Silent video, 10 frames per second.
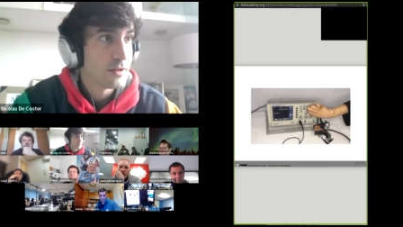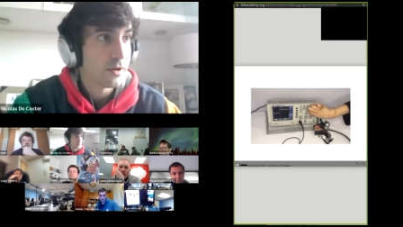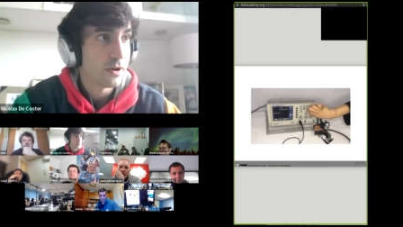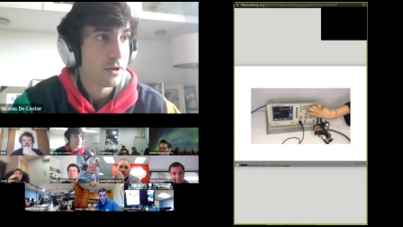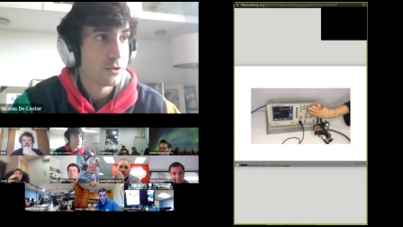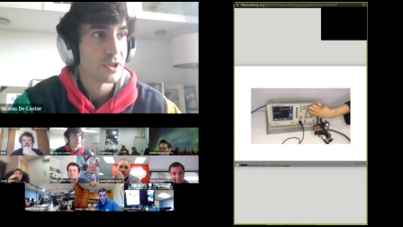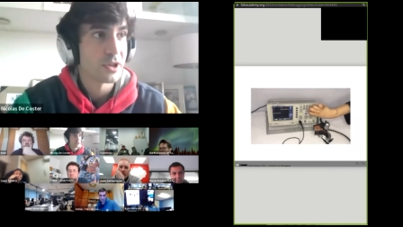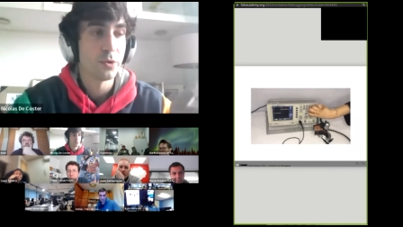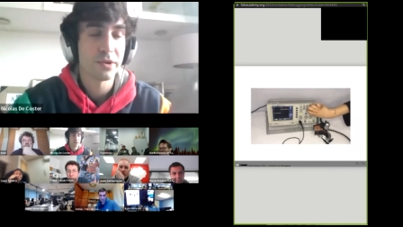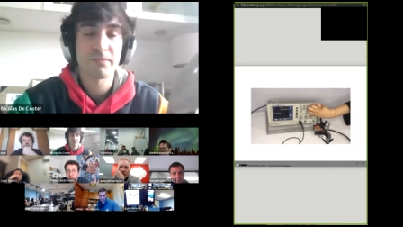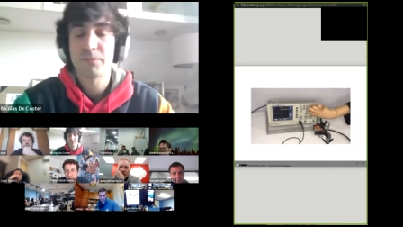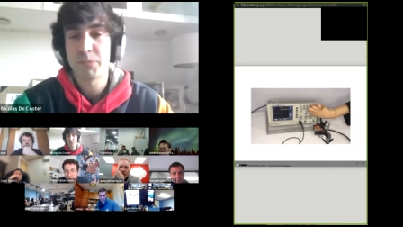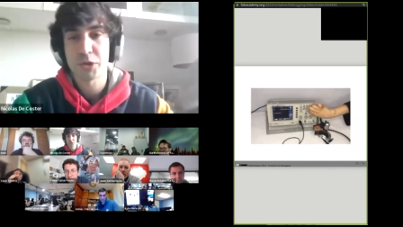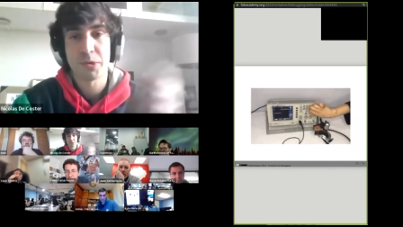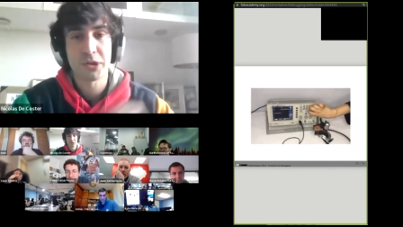You can do
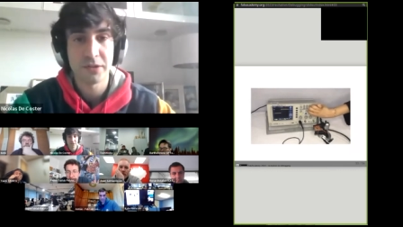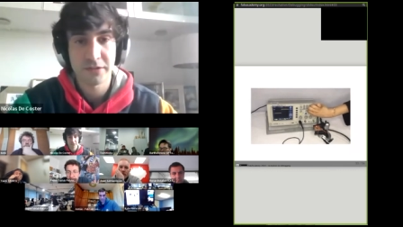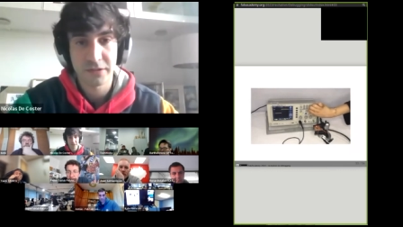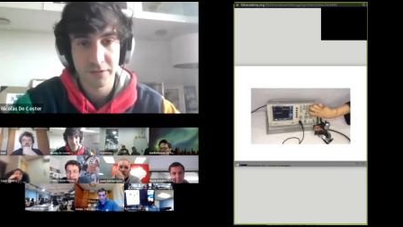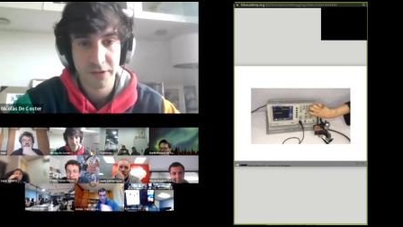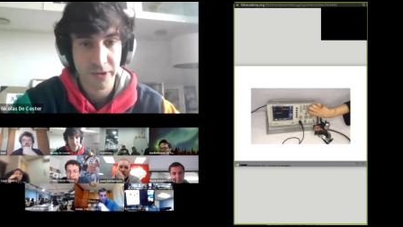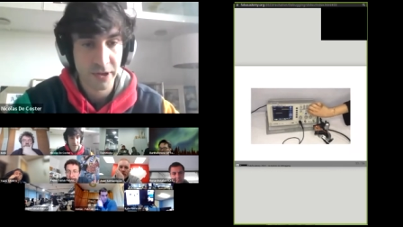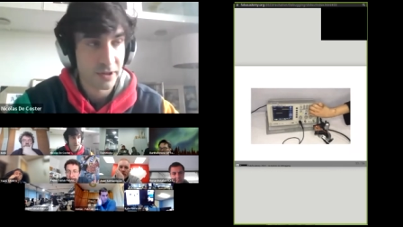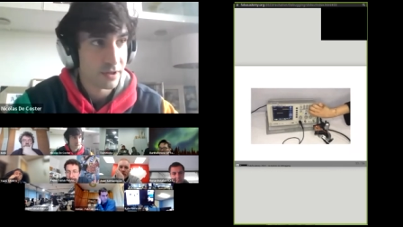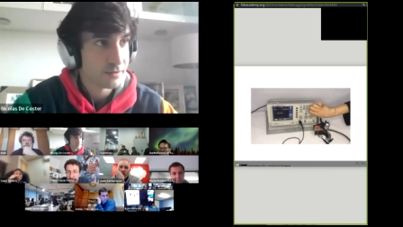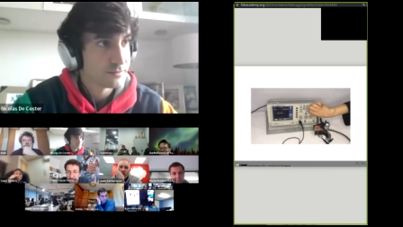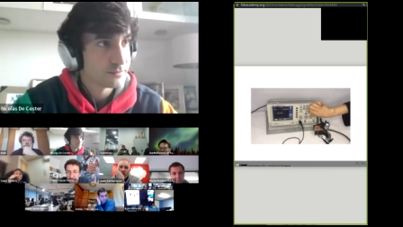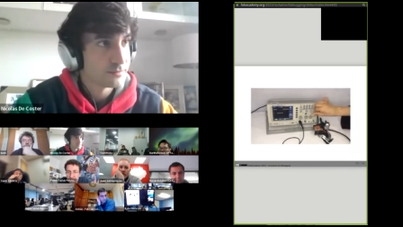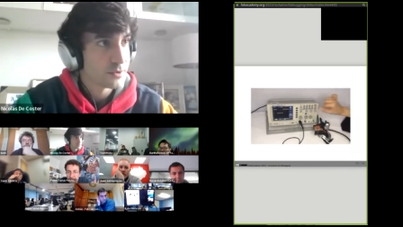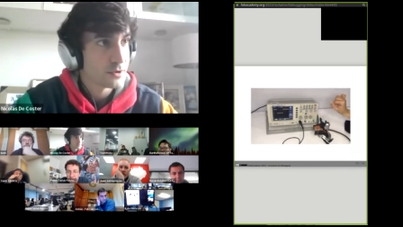it, push button is a very
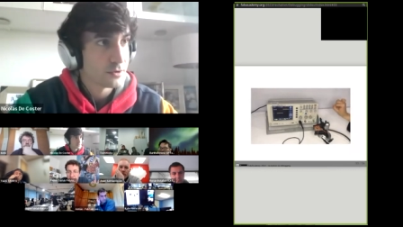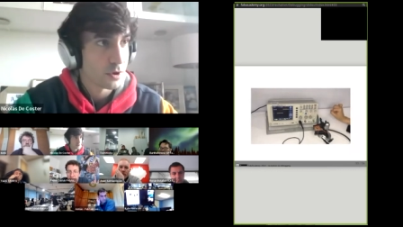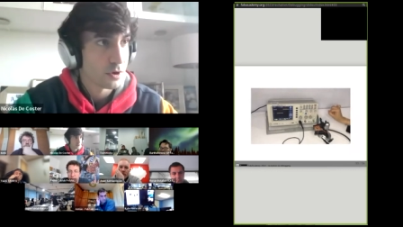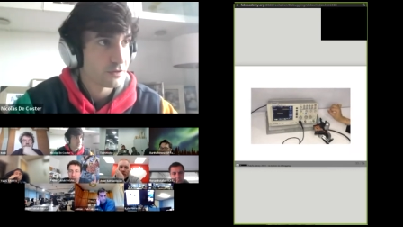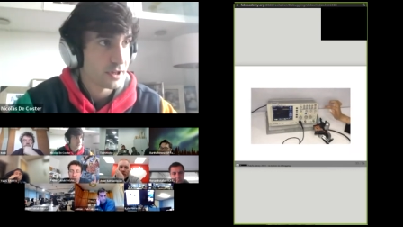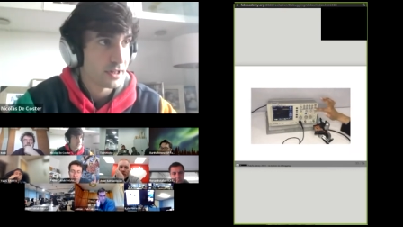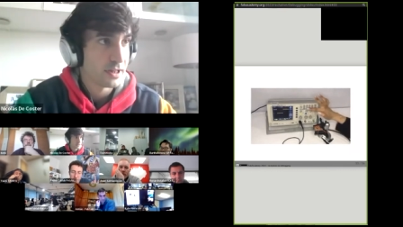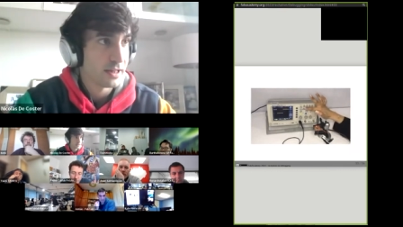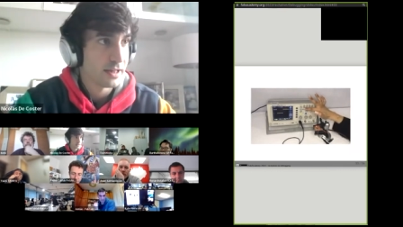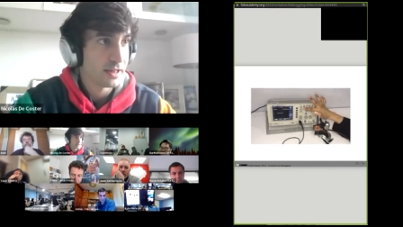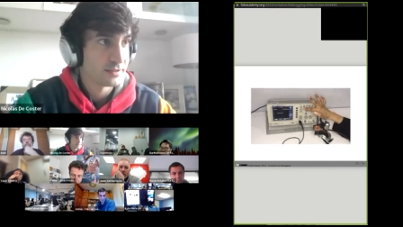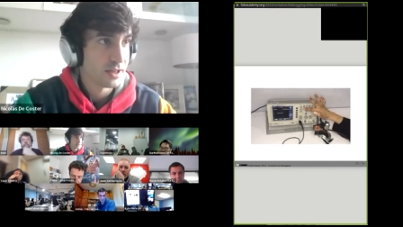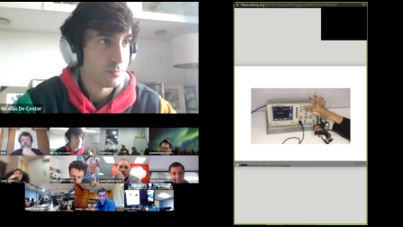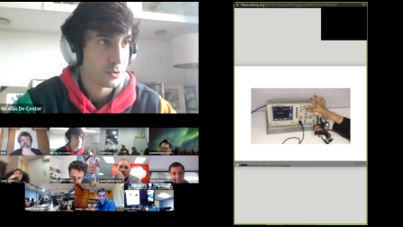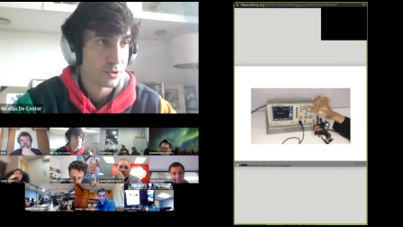rough
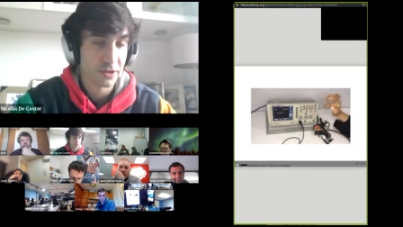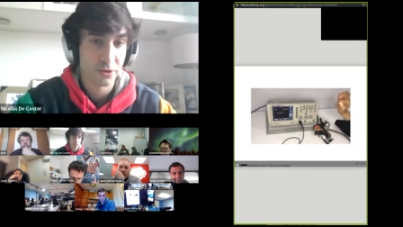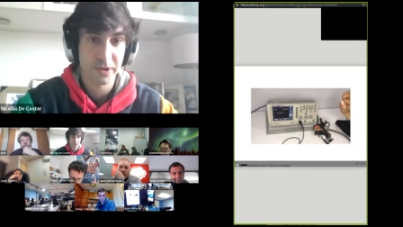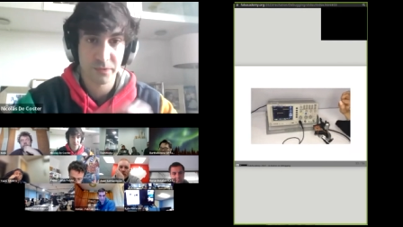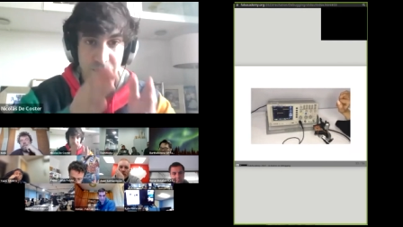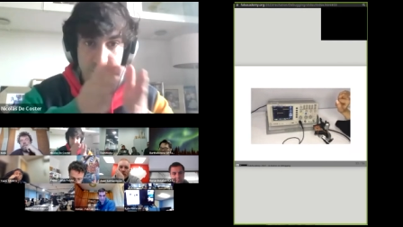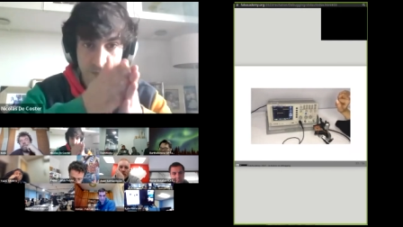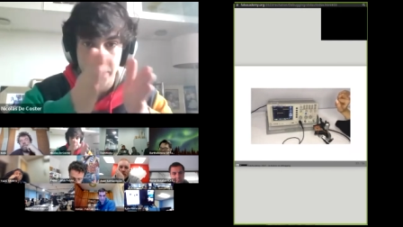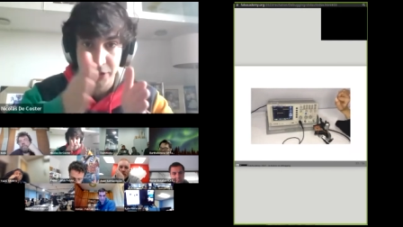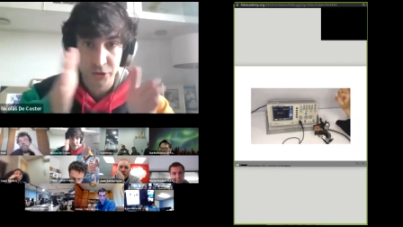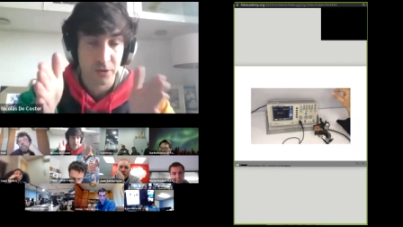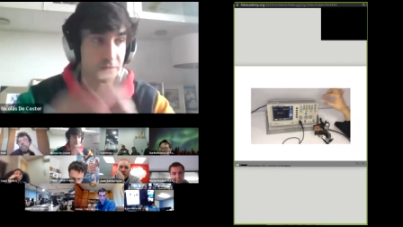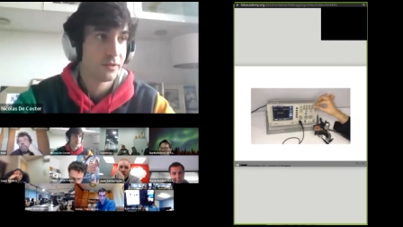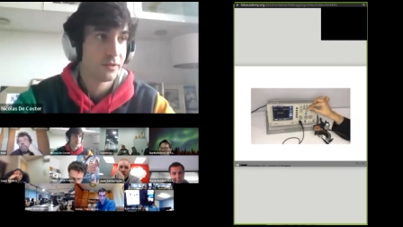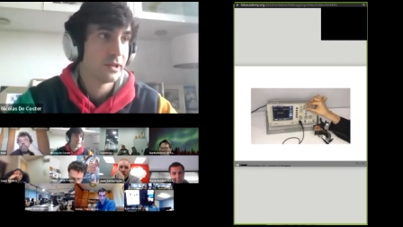example. You can do it with very
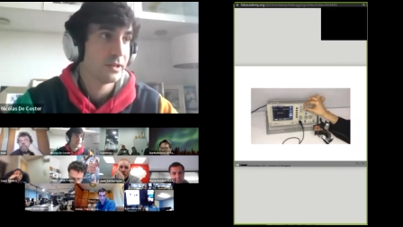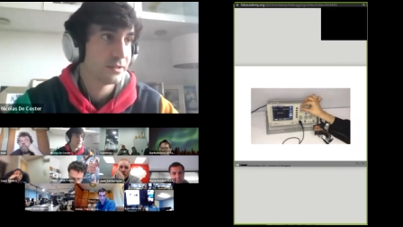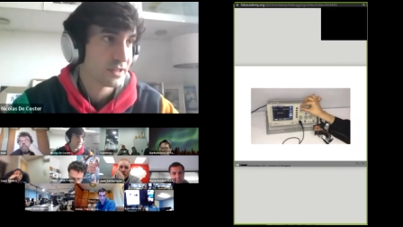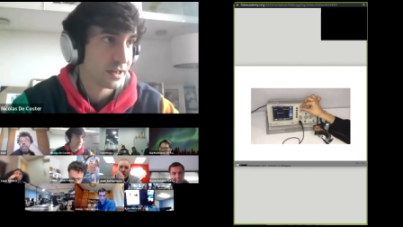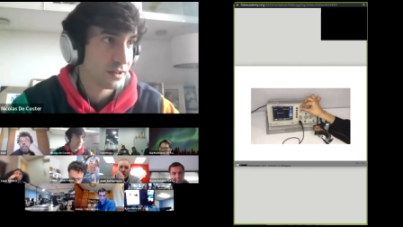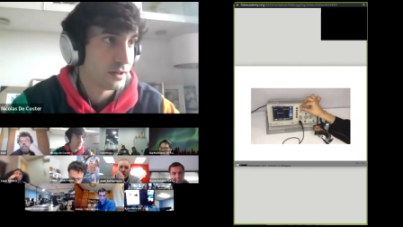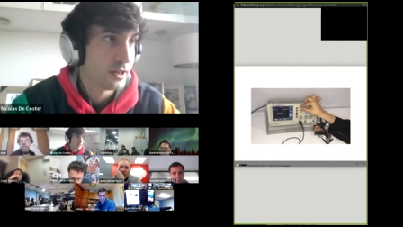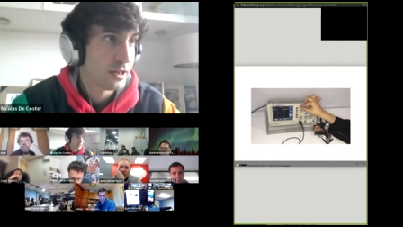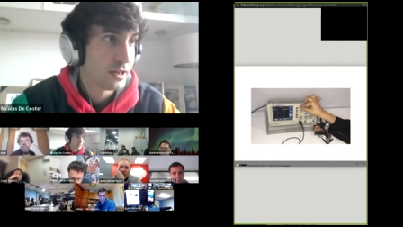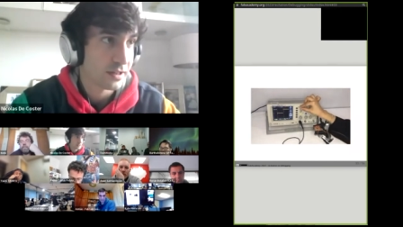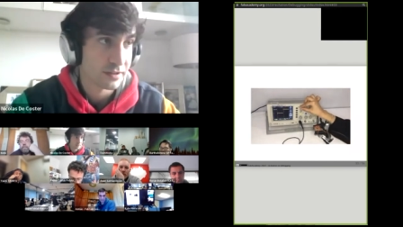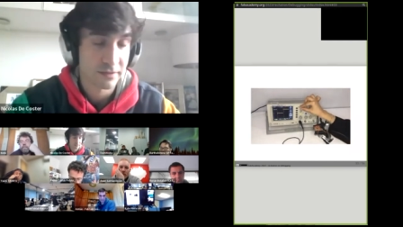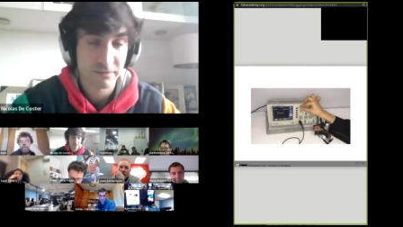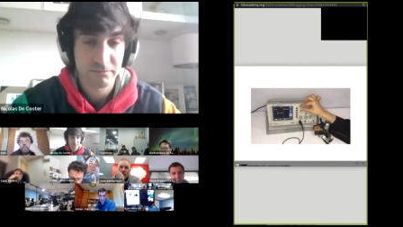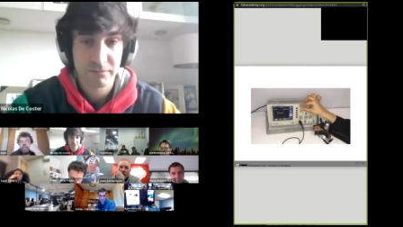short signal
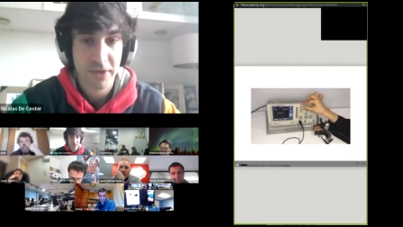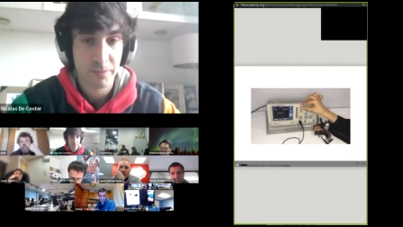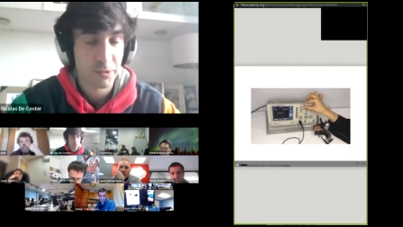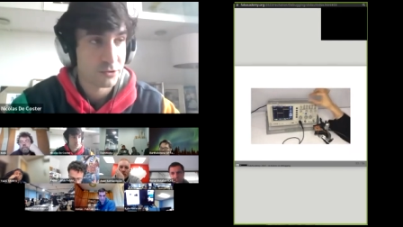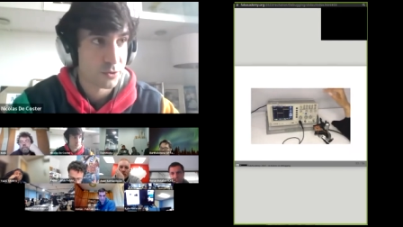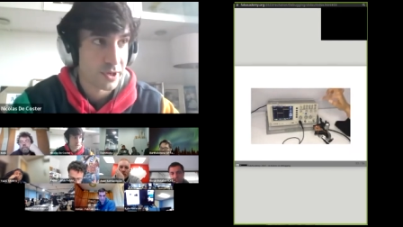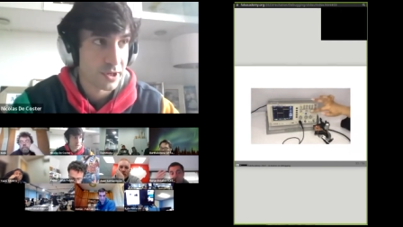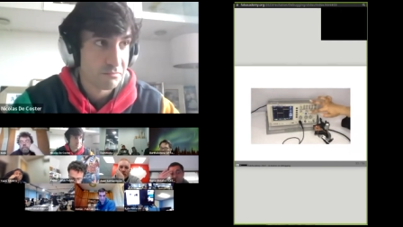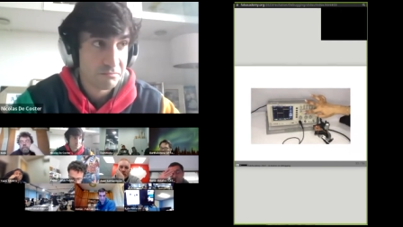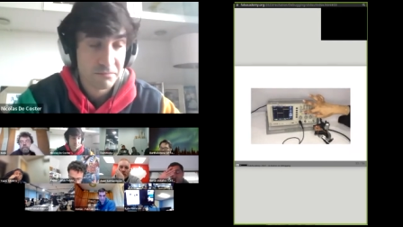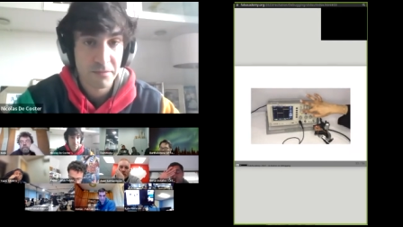that happens during